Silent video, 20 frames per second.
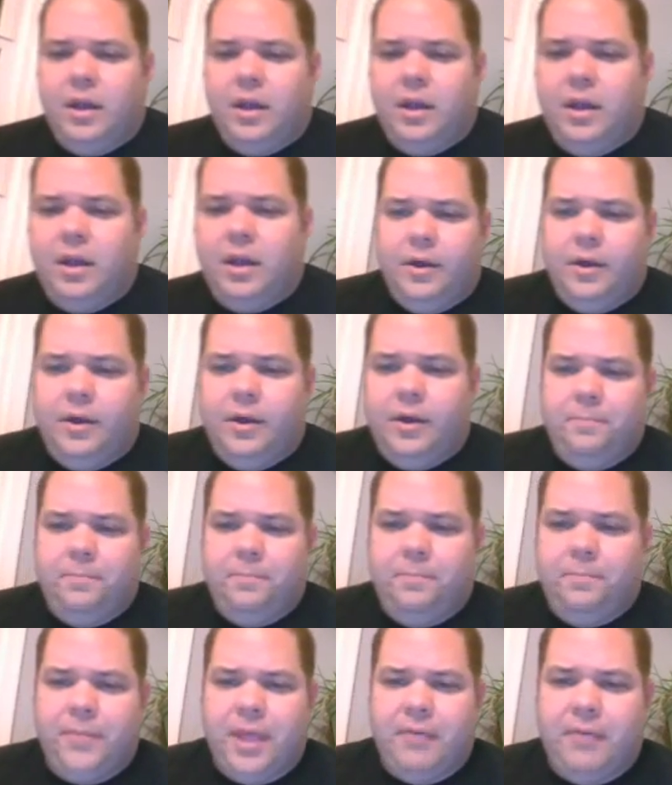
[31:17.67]

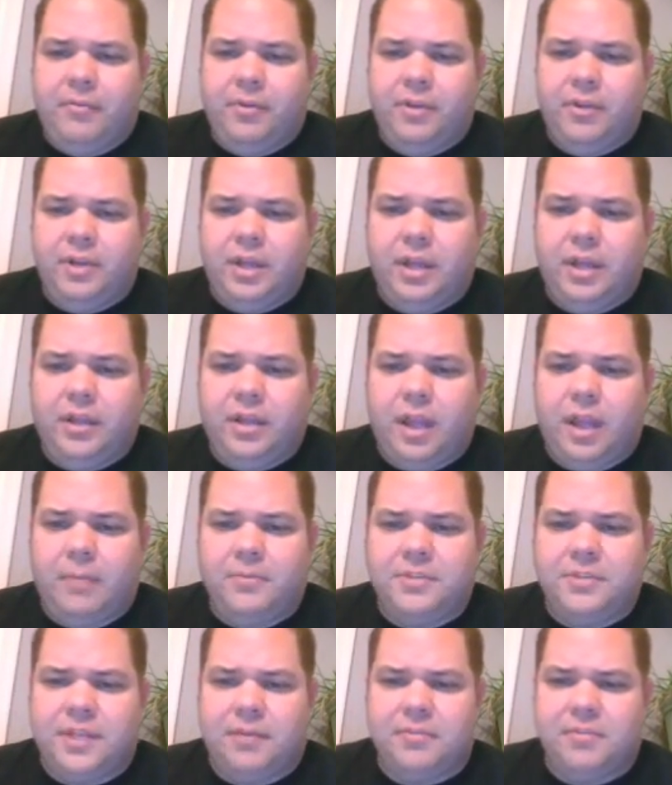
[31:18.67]
Have a good night,
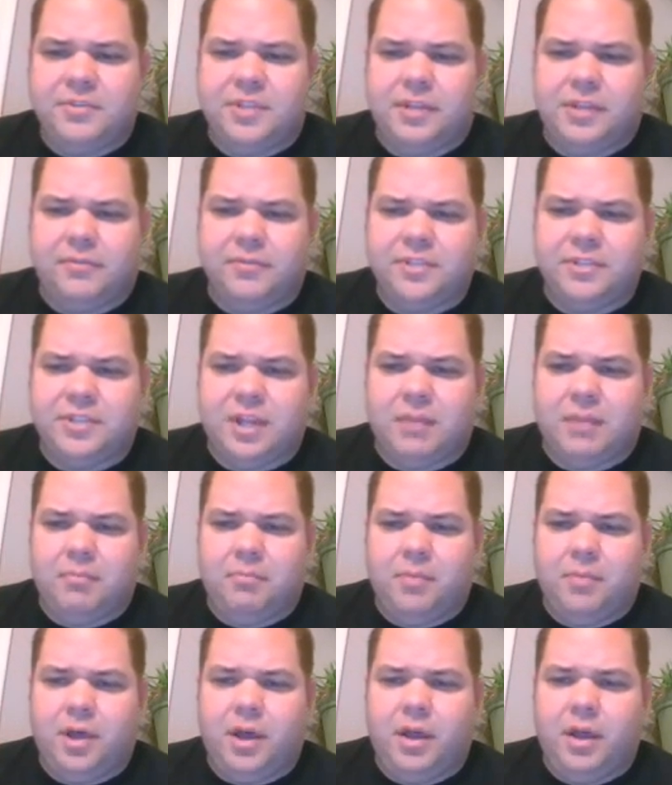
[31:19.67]
Kevin Savage. Thank you for
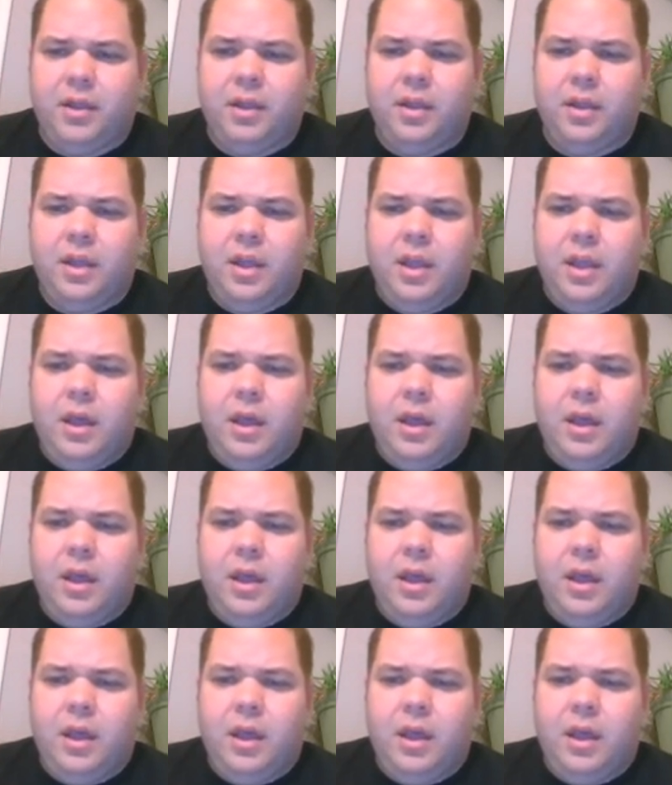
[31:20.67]
stopping by.